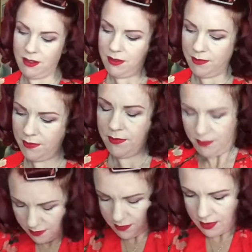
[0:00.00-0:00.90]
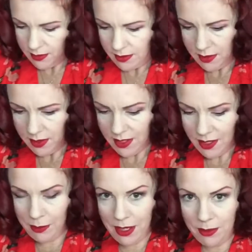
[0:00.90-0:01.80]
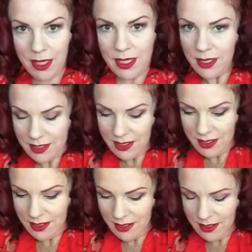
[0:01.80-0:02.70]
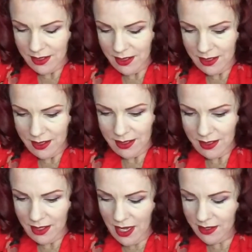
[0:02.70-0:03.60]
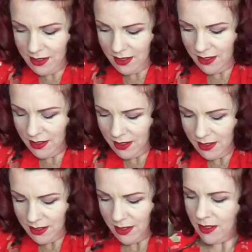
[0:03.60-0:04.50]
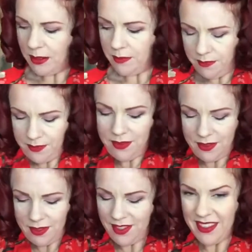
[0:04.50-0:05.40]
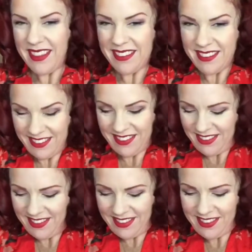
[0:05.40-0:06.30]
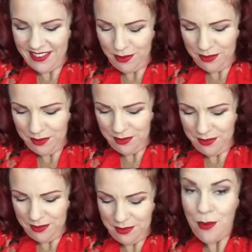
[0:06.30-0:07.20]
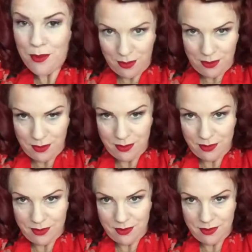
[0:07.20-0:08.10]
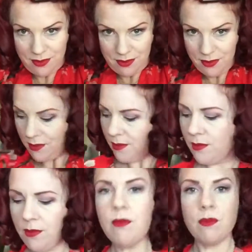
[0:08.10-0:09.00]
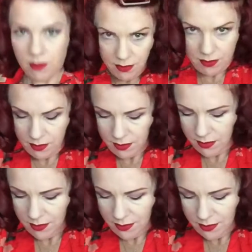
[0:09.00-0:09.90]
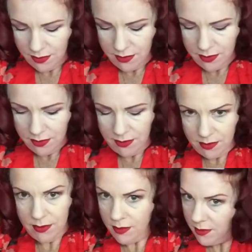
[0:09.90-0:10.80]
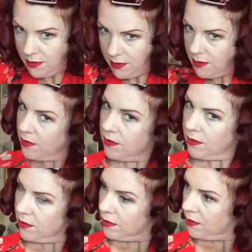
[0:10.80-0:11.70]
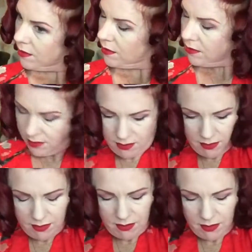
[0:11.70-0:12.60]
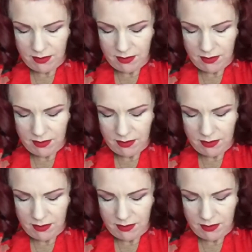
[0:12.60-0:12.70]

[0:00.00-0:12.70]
Sleep on it all night or put it on under a dryer. And once everything's dry, start unrolling. And you can see that's what I've been working on here. Just unrolling.